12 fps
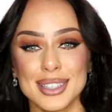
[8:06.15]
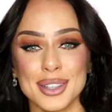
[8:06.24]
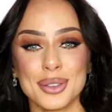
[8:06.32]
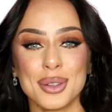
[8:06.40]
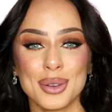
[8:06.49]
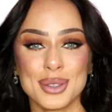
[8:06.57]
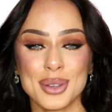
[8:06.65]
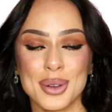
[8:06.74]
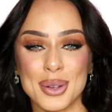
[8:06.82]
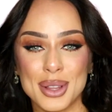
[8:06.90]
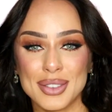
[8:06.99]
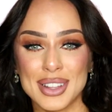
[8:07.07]
So those are
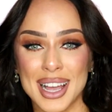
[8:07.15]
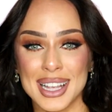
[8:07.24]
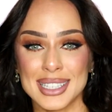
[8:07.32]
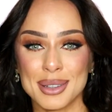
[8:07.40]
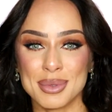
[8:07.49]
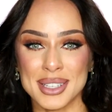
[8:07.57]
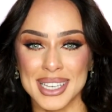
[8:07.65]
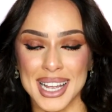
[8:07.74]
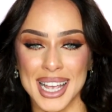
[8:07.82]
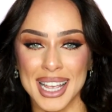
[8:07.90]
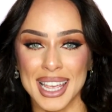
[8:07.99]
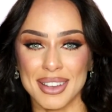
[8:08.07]
all of the items that
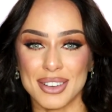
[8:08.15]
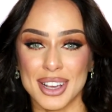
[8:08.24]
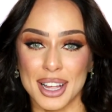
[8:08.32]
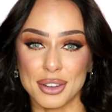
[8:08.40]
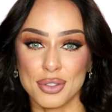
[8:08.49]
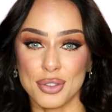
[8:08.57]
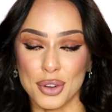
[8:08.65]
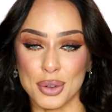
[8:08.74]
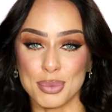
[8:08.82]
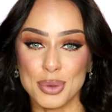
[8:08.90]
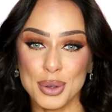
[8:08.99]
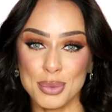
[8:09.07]
I have got from
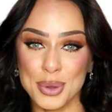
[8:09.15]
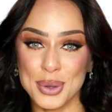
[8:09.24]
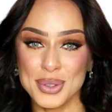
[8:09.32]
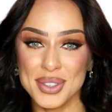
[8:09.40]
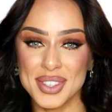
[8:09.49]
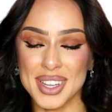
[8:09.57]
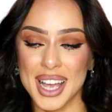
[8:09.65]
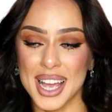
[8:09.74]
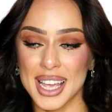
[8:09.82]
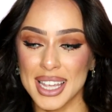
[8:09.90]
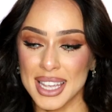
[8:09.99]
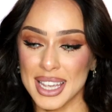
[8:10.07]
Mew Mews.
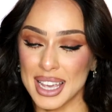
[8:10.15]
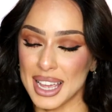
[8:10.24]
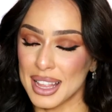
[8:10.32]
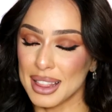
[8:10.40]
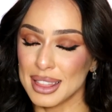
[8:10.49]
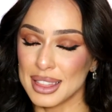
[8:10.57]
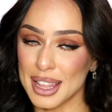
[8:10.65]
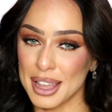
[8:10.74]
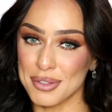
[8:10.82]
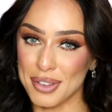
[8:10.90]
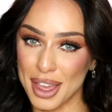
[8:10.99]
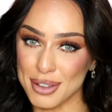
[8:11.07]
I
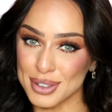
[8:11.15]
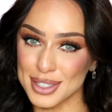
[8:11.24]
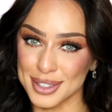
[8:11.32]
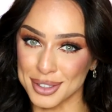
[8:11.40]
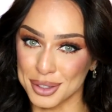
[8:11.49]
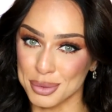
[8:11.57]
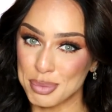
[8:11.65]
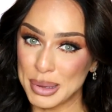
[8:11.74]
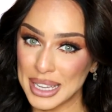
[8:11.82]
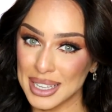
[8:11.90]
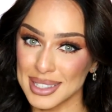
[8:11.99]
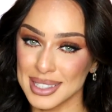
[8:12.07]
love every single
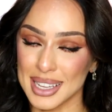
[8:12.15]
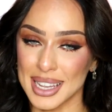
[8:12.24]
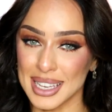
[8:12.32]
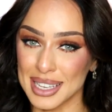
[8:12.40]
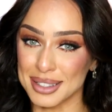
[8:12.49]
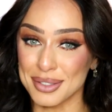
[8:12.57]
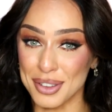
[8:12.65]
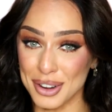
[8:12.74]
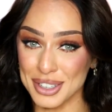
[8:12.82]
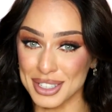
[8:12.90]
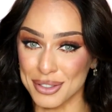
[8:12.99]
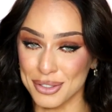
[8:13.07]
piece. It is
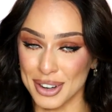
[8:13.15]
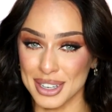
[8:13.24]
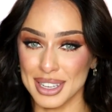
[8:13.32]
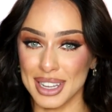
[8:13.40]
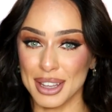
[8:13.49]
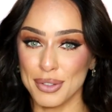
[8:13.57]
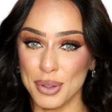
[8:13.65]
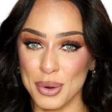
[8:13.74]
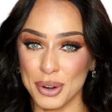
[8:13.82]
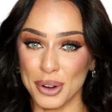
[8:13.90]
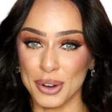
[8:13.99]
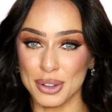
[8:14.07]
very different. If
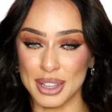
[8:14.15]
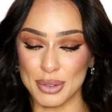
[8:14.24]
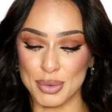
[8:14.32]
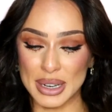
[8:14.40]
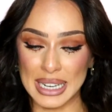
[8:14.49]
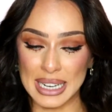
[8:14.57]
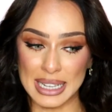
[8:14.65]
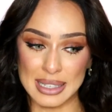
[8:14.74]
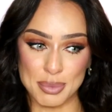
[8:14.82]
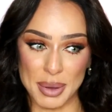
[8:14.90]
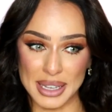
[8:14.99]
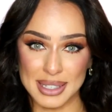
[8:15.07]
you're a girl that really likes
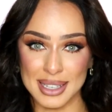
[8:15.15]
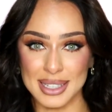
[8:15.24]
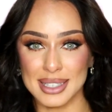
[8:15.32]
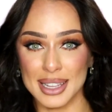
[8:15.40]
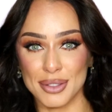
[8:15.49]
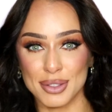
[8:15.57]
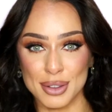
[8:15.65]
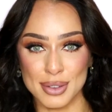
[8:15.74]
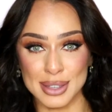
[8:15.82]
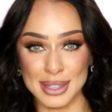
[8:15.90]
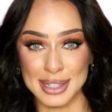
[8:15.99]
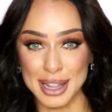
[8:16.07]
basic stuff, this
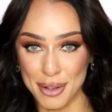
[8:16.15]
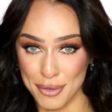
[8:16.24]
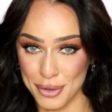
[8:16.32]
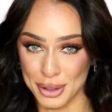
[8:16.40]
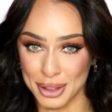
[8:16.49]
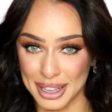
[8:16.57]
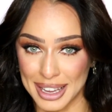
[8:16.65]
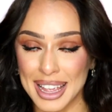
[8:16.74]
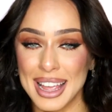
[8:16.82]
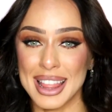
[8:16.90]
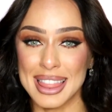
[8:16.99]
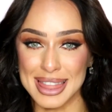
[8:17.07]
is definitely
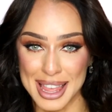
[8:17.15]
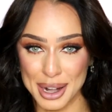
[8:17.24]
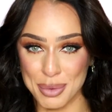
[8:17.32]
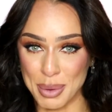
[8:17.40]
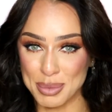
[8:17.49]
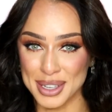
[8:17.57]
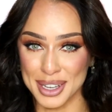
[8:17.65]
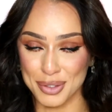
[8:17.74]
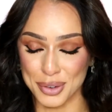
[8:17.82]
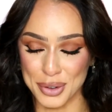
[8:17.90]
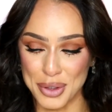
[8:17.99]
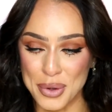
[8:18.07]
not a website
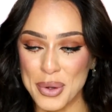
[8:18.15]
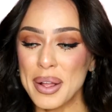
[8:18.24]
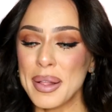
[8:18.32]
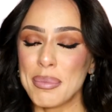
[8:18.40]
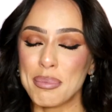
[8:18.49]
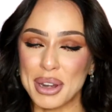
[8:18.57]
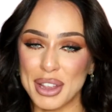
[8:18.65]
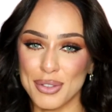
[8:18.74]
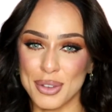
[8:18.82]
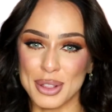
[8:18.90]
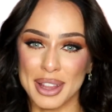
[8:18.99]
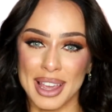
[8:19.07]
for you. But
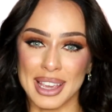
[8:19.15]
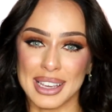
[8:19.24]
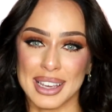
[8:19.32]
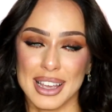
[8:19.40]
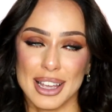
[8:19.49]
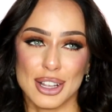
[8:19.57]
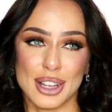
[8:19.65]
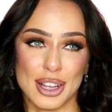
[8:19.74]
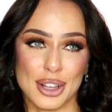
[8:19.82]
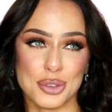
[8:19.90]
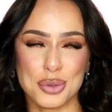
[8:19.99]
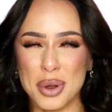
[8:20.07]
if you like
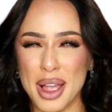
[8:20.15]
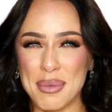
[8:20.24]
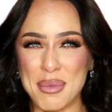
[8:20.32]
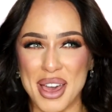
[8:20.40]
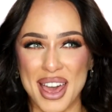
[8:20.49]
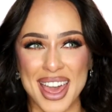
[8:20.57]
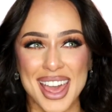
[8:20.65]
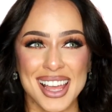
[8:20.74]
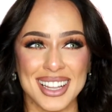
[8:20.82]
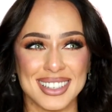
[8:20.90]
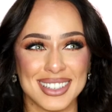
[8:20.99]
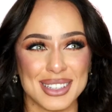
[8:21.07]
uh, drama
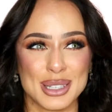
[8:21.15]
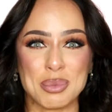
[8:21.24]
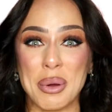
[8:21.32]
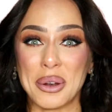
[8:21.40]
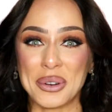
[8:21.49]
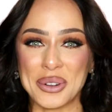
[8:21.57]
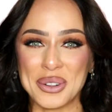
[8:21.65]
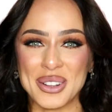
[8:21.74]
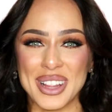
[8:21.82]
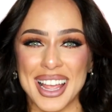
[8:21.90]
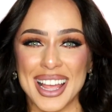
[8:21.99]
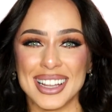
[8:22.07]
and
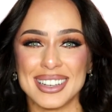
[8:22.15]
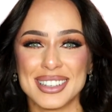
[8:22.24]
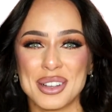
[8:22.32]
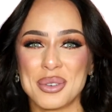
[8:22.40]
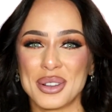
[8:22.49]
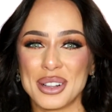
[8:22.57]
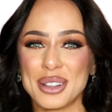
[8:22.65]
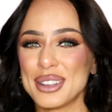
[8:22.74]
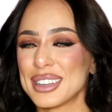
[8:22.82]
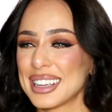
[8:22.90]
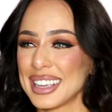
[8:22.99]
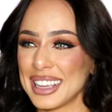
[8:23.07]
sparkle and you want to
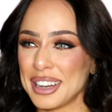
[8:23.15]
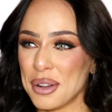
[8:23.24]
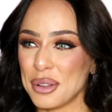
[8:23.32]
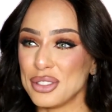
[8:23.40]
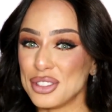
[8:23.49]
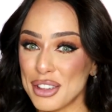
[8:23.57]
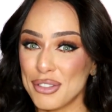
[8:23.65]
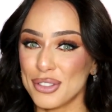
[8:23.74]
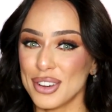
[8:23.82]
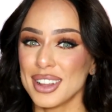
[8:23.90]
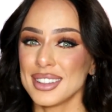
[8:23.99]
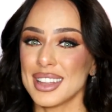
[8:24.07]
look, you know,
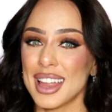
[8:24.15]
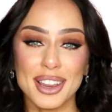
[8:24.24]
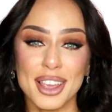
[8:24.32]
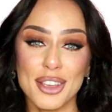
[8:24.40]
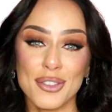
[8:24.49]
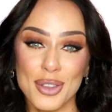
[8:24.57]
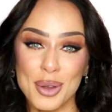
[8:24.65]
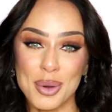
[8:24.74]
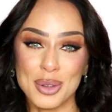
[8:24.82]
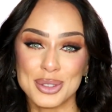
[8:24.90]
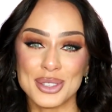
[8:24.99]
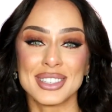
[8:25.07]
different, and if you
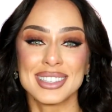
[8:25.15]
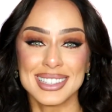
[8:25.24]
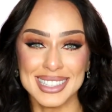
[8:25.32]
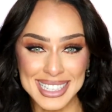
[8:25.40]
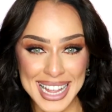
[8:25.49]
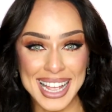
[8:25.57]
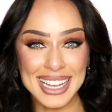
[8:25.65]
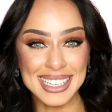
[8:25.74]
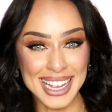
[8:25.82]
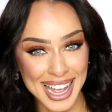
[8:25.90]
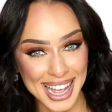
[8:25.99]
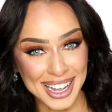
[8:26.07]
want to
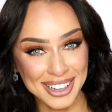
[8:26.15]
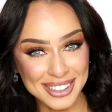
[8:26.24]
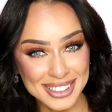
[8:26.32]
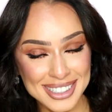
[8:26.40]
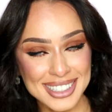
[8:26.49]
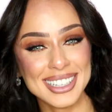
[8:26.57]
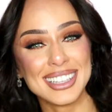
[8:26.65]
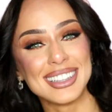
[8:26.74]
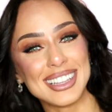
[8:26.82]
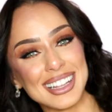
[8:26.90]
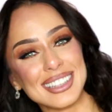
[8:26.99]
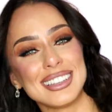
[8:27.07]
stand out,
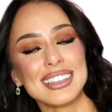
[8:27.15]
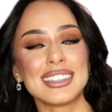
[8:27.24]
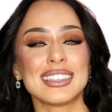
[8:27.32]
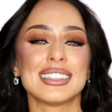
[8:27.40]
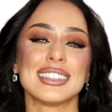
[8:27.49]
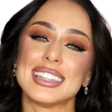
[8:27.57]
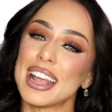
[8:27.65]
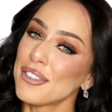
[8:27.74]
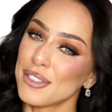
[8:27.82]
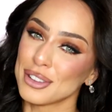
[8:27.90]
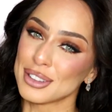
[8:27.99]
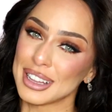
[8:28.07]
then this is
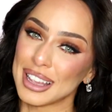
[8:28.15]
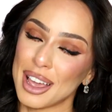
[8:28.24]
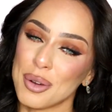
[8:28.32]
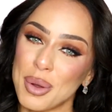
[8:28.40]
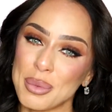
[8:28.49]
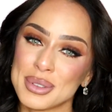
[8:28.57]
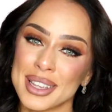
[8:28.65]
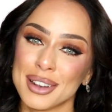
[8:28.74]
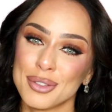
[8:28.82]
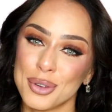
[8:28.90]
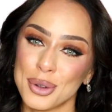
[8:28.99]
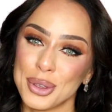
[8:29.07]
definitely a
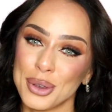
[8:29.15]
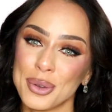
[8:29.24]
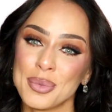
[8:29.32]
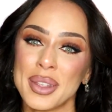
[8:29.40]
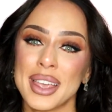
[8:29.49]
website for you.